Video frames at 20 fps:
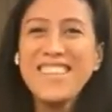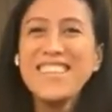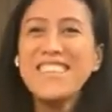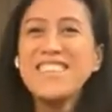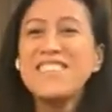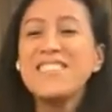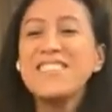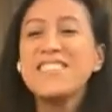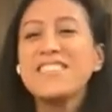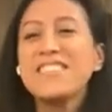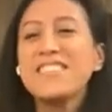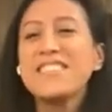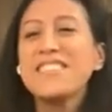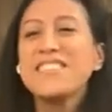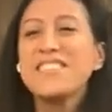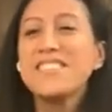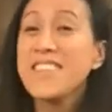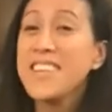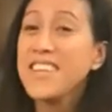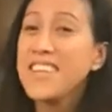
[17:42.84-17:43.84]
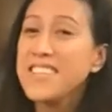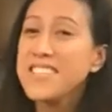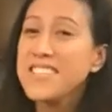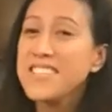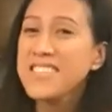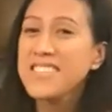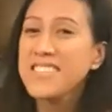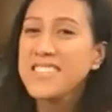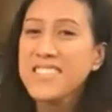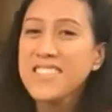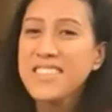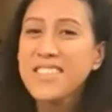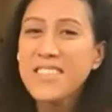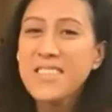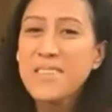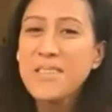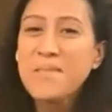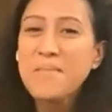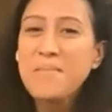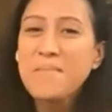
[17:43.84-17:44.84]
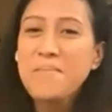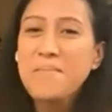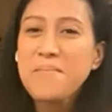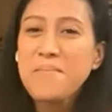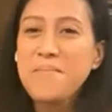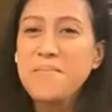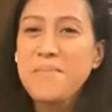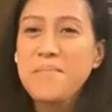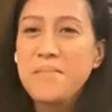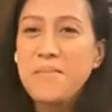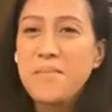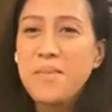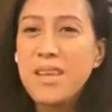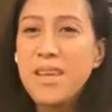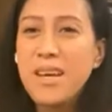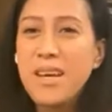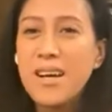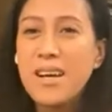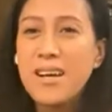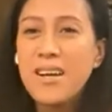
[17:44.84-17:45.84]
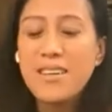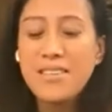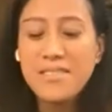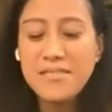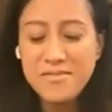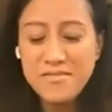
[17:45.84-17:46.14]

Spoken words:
He says thanks. Yeah.